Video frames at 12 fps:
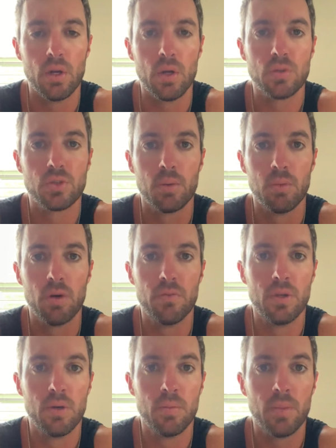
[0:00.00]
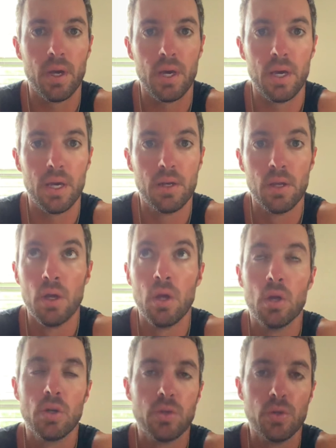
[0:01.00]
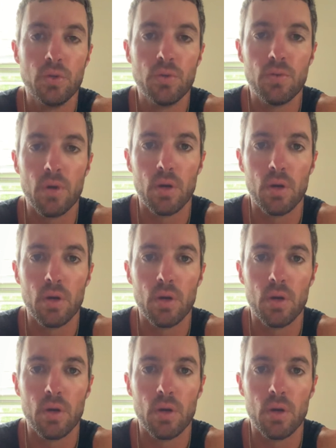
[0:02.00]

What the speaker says: Some of them had 2